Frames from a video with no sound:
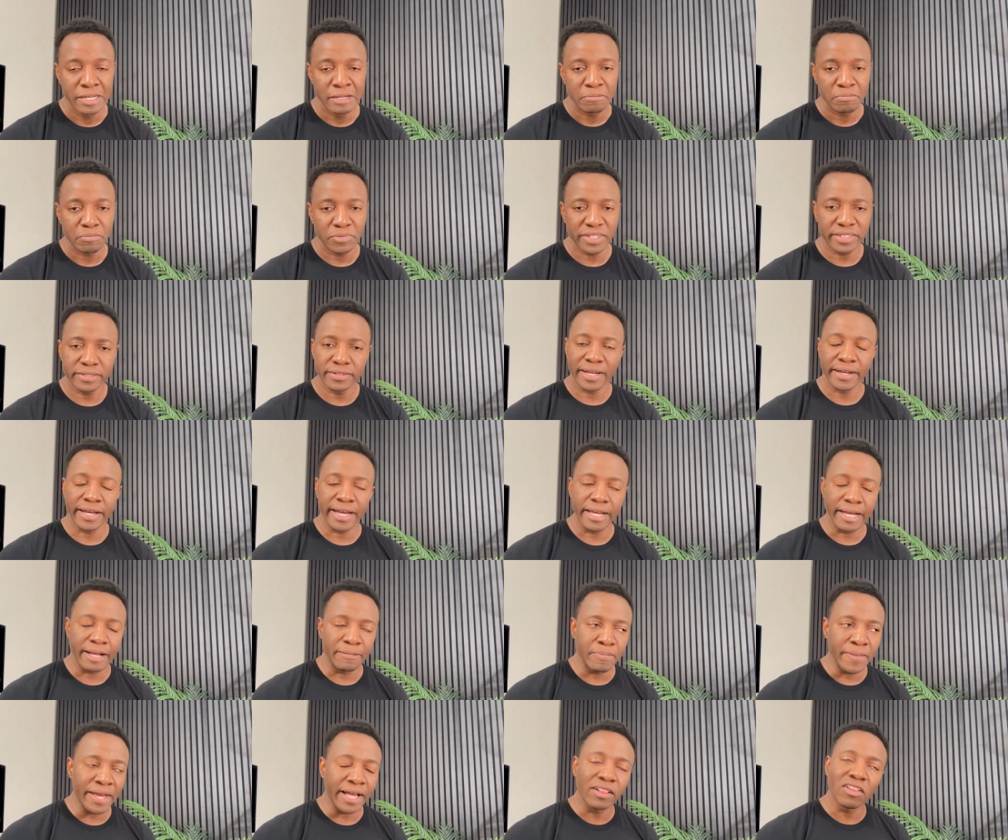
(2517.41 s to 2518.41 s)
But
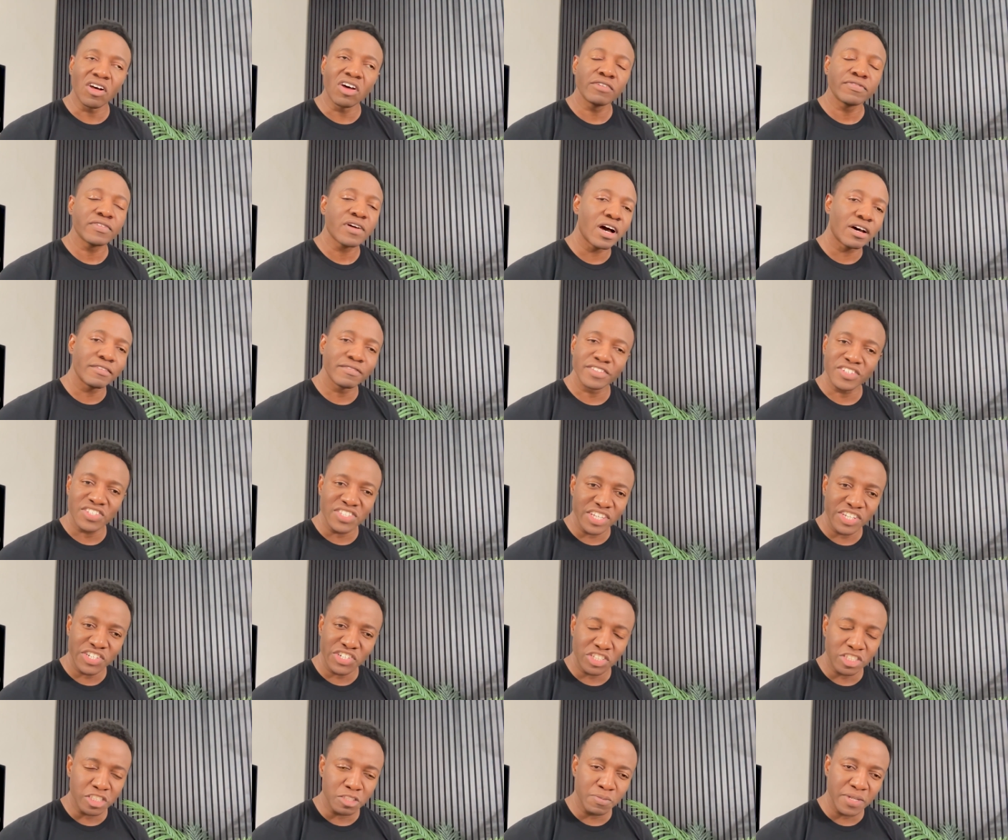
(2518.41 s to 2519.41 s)
a lot of
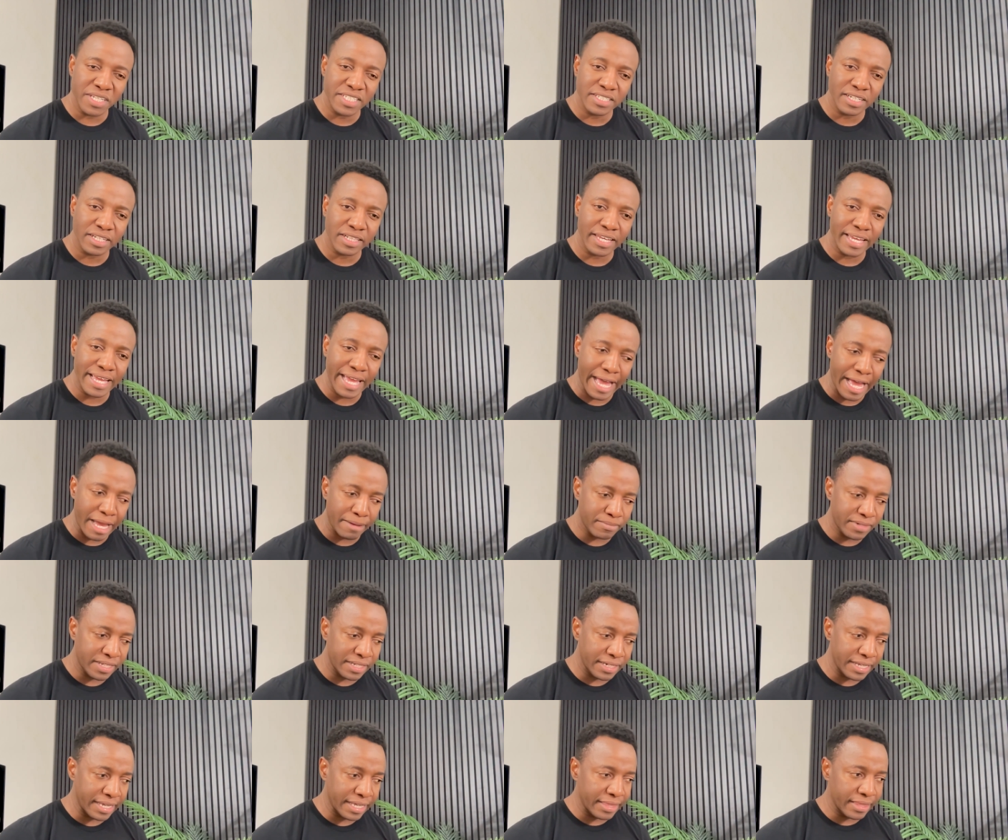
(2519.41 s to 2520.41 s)
conversations basically
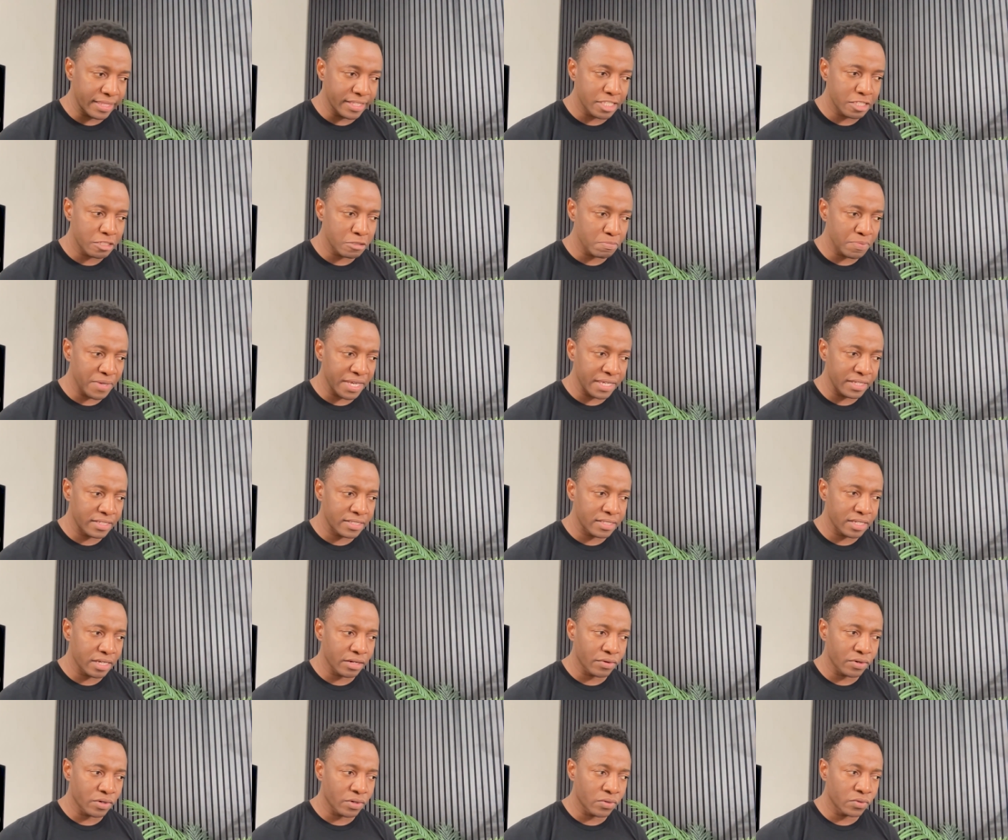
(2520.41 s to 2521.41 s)
happening in this space
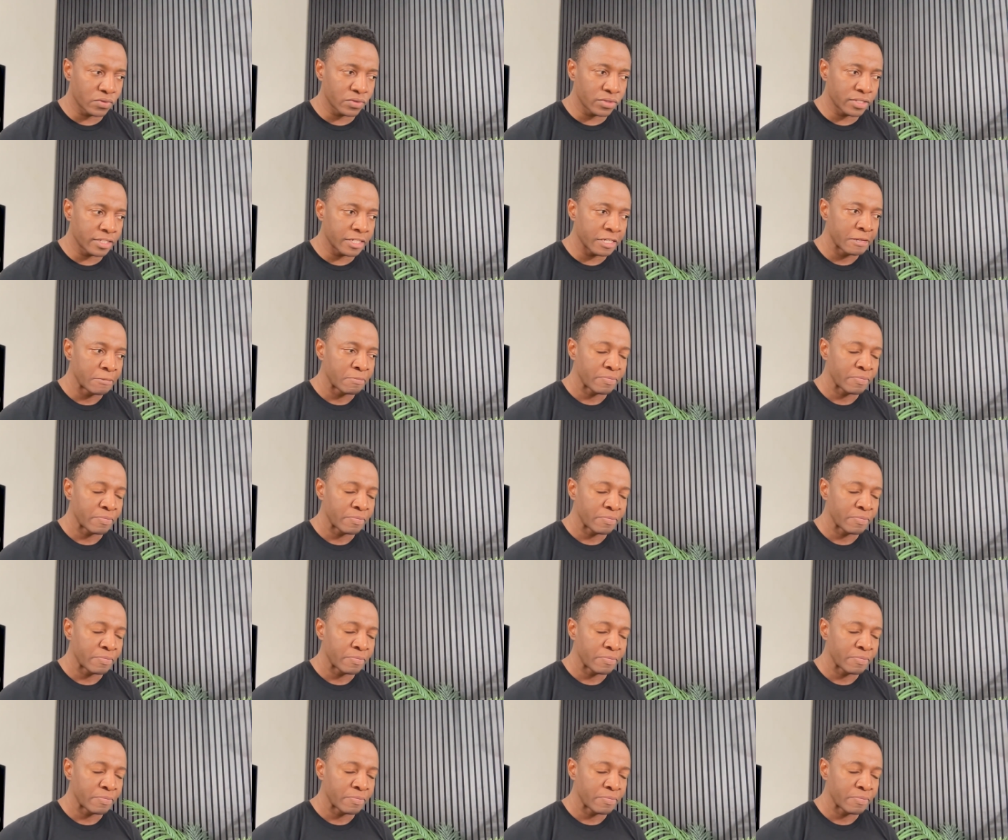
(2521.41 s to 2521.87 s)
around